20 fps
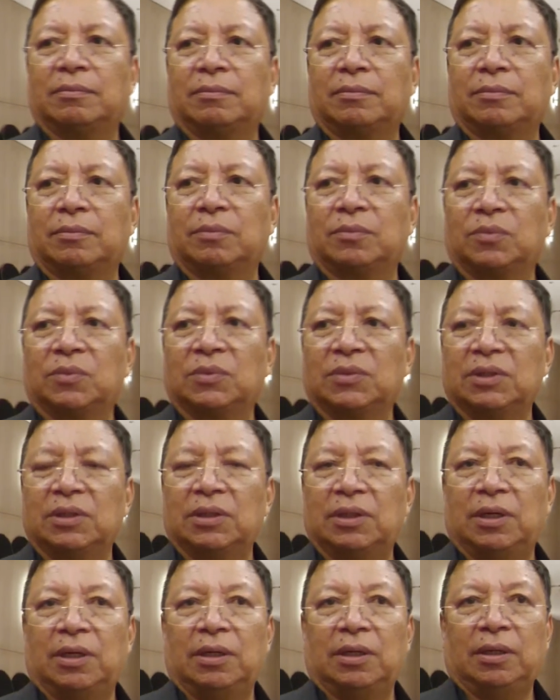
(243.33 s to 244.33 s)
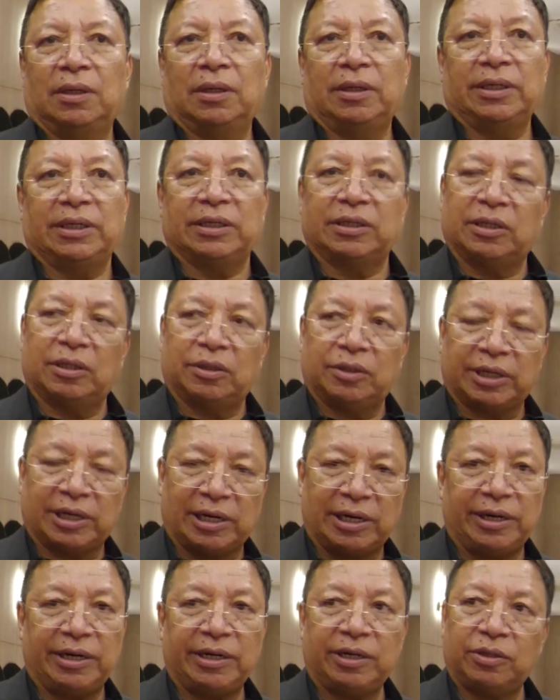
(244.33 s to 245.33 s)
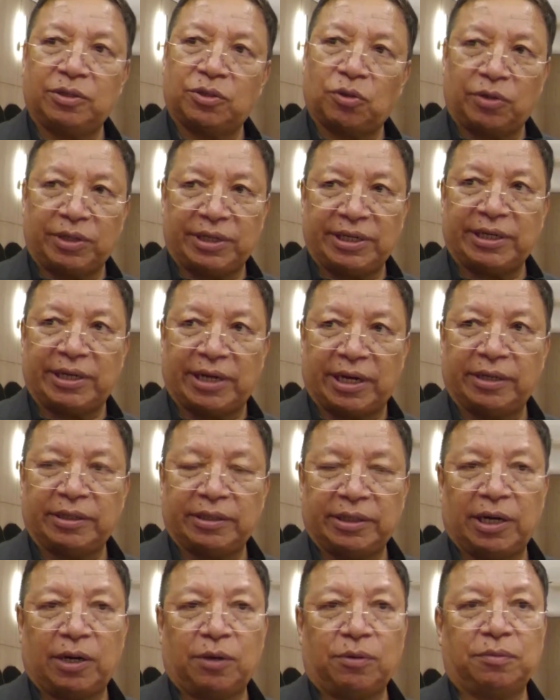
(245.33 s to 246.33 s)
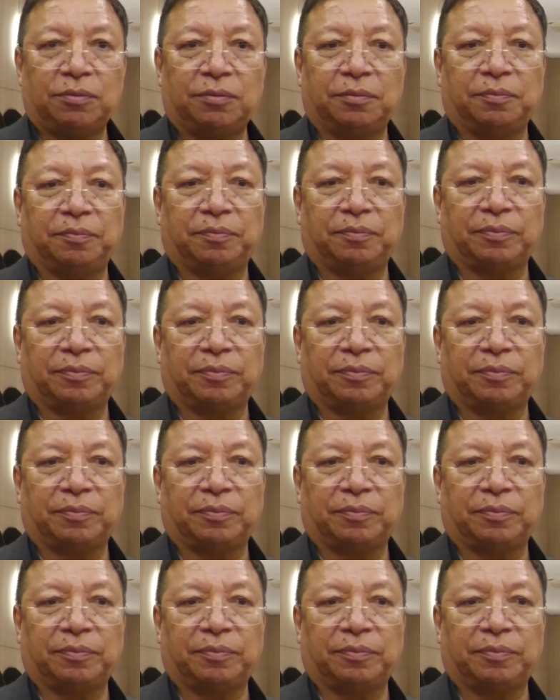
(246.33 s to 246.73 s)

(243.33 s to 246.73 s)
Has the work started? Yes, no, the clearing is already done. Now,